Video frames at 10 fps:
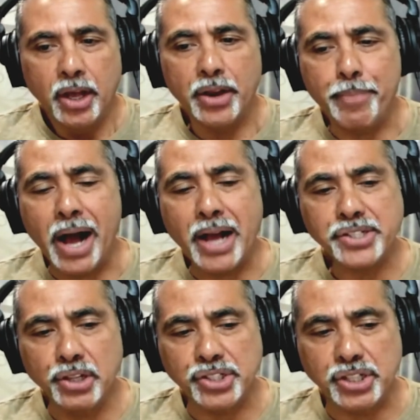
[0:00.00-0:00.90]
An
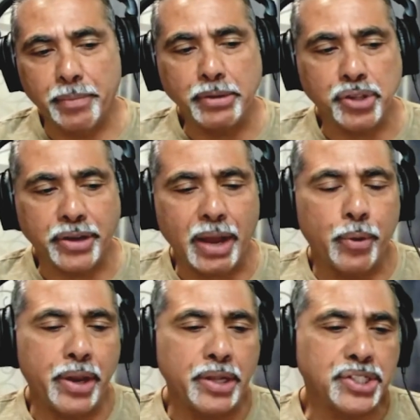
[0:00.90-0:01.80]
apostle is somebody who's an
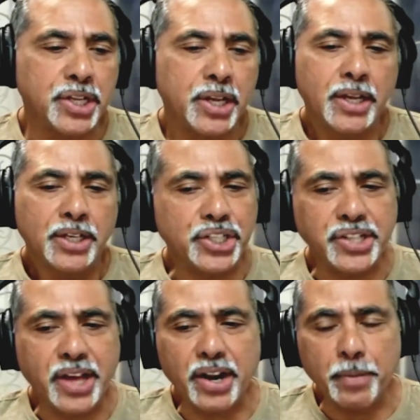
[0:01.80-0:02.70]
eyewitness.
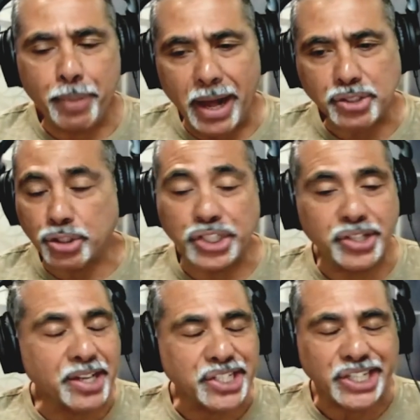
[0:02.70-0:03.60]
She's not an apostle. She's
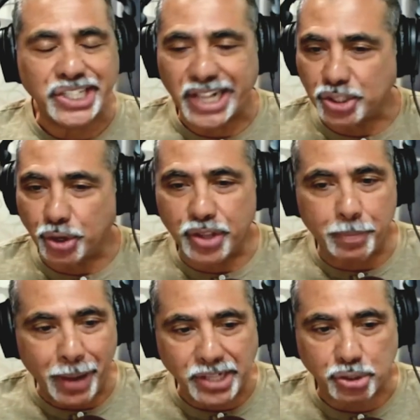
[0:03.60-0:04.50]
not a successor of the
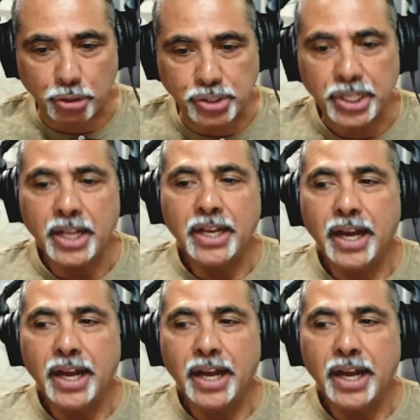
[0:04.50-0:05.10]
apostles.